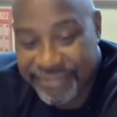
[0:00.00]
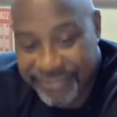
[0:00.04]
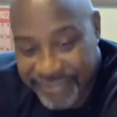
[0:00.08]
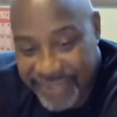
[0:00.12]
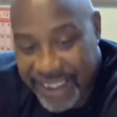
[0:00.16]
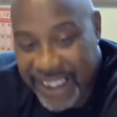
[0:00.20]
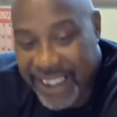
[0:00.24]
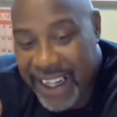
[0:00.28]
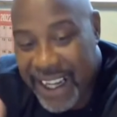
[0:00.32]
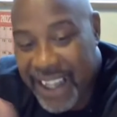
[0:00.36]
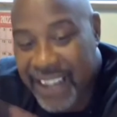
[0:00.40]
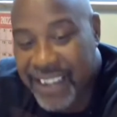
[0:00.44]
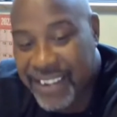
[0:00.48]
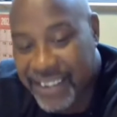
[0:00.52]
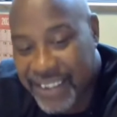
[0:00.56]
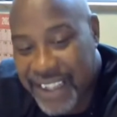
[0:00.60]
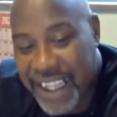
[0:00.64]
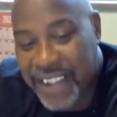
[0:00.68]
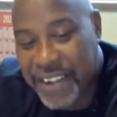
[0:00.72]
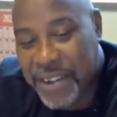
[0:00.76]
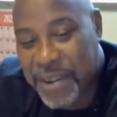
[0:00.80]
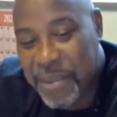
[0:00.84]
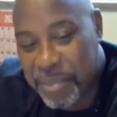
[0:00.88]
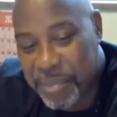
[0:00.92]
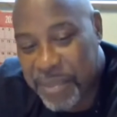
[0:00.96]
then
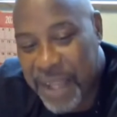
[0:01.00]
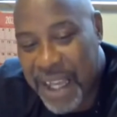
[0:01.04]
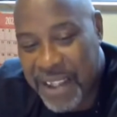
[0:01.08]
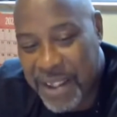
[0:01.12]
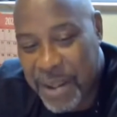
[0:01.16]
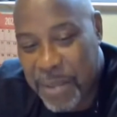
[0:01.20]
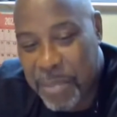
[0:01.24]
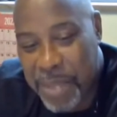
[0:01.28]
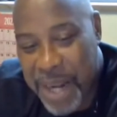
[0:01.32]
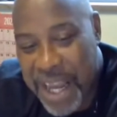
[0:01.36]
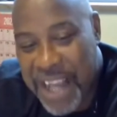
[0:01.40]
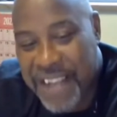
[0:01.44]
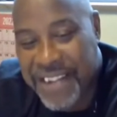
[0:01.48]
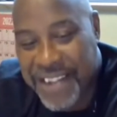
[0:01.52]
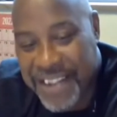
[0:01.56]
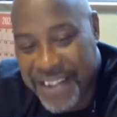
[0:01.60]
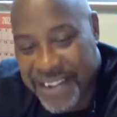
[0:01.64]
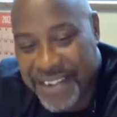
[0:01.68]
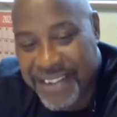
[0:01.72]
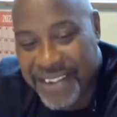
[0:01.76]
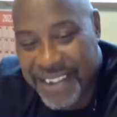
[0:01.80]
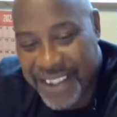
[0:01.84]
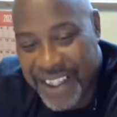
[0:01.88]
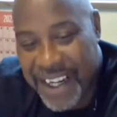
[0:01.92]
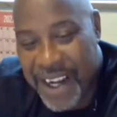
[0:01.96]
that's a blessing.
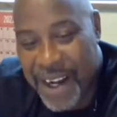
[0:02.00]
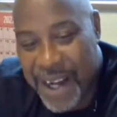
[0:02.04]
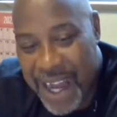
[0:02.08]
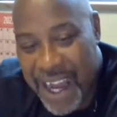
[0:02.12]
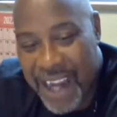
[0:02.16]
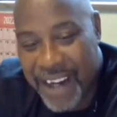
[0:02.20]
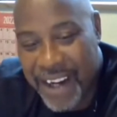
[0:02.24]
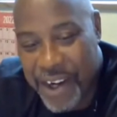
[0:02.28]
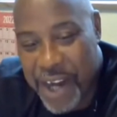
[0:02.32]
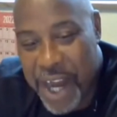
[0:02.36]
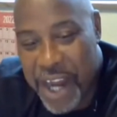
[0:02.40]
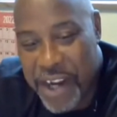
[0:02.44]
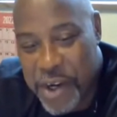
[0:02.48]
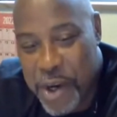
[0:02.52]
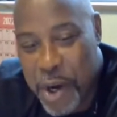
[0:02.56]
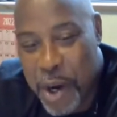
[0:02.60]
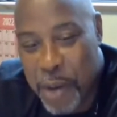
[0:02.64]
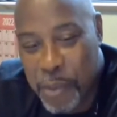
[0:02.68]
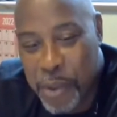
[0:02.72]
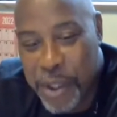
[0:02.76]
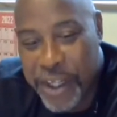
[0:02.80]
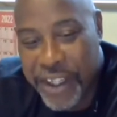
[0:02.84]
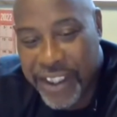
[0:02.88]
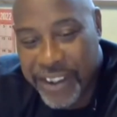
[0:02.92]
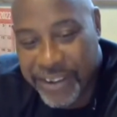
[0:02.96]
Then I know
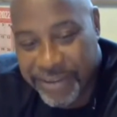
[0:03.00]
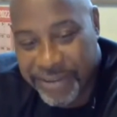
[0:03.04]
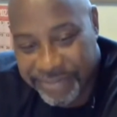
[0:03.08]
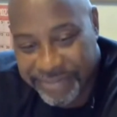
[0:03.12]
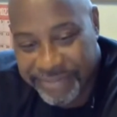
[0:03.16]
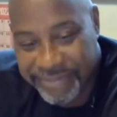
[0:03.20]
I'm winning.